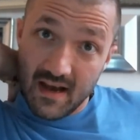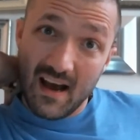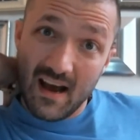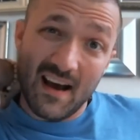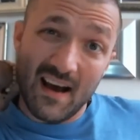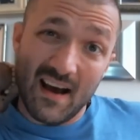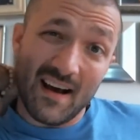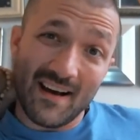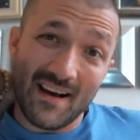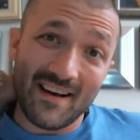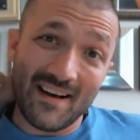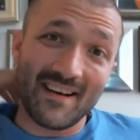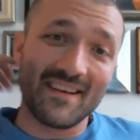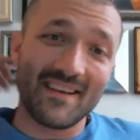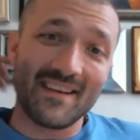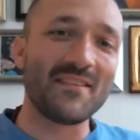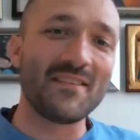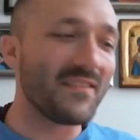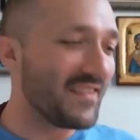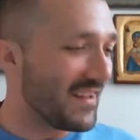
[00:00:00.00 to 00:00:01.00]

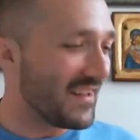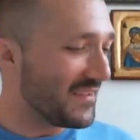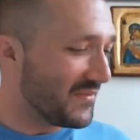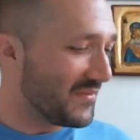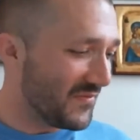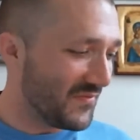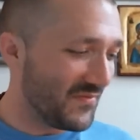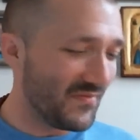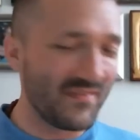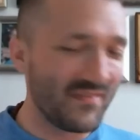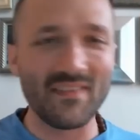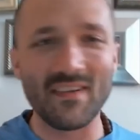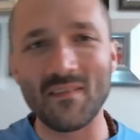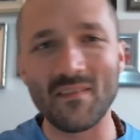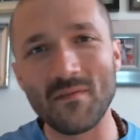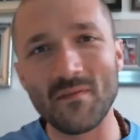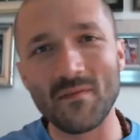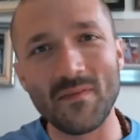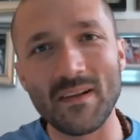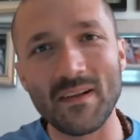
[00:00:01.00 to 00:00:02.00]
That's
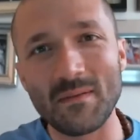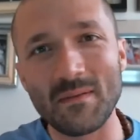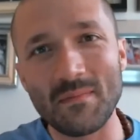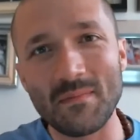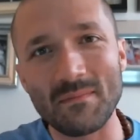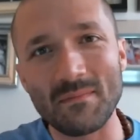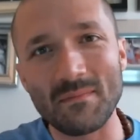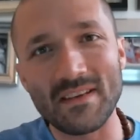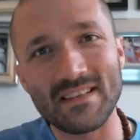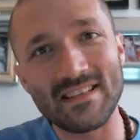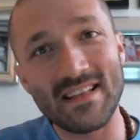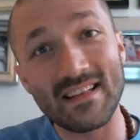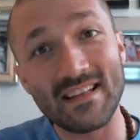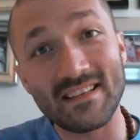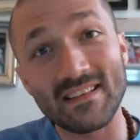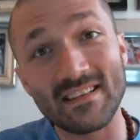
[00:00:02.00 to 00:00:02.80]
funny, Ben, because that